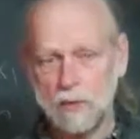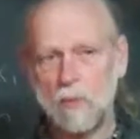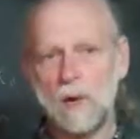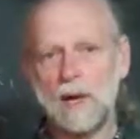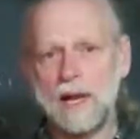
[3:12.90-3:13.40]

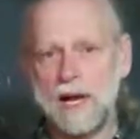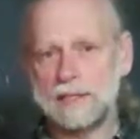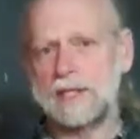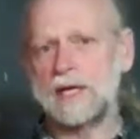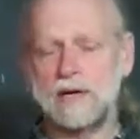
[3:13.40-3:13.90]
well
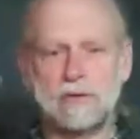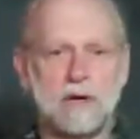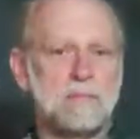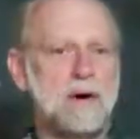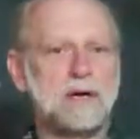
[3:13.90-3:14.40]
acted out.
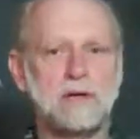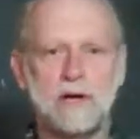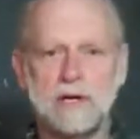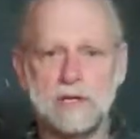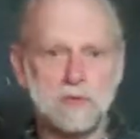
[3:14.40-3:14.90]
A modern
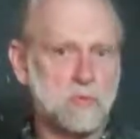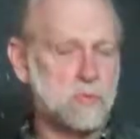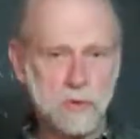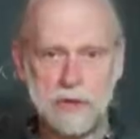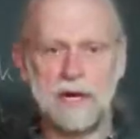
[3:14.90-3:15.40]
audience
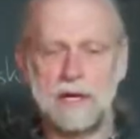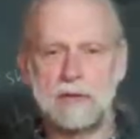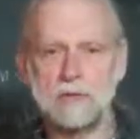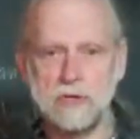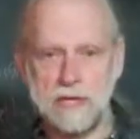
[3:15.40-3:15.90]
would not
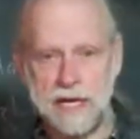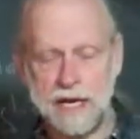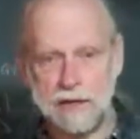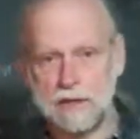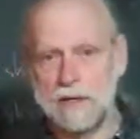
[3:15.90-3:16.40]

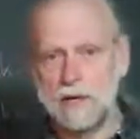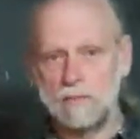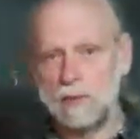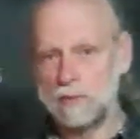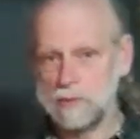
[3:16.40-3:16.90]
understand
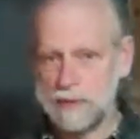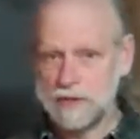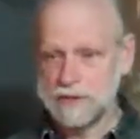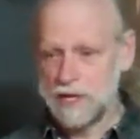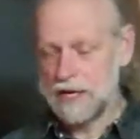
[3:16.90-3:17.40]
what was
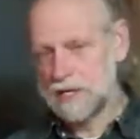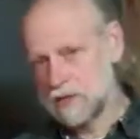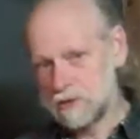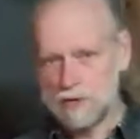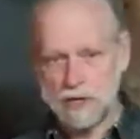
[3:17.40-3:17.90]
being said.
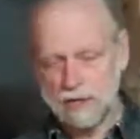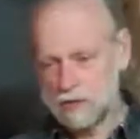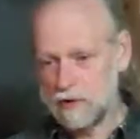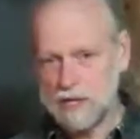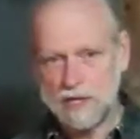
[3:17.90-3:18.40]
Stri uh,
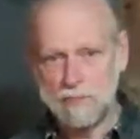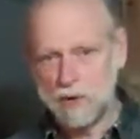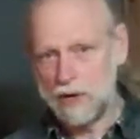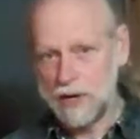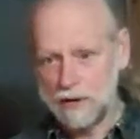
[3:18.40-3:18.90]
strike them
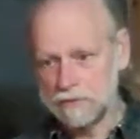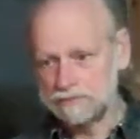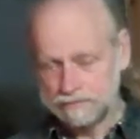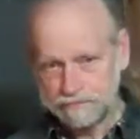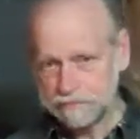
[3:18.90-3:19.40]
all out.
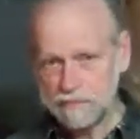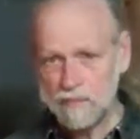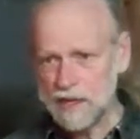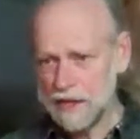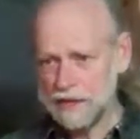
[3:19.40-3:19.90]

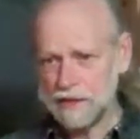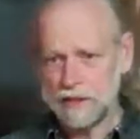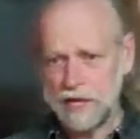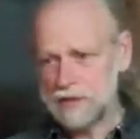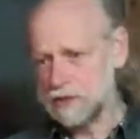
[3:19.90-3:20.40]
Get the
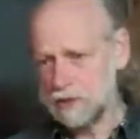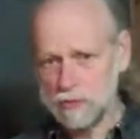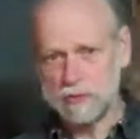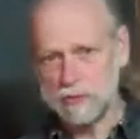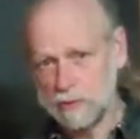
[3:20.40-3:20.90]
class to
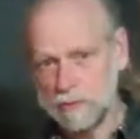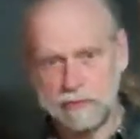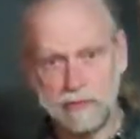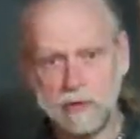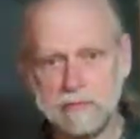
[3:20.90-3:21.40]
go through it
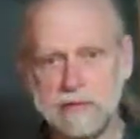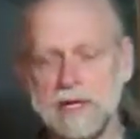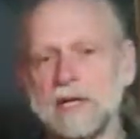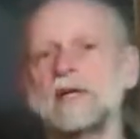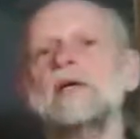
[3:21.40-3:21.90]
before you
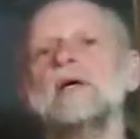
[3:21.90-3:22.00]
read it.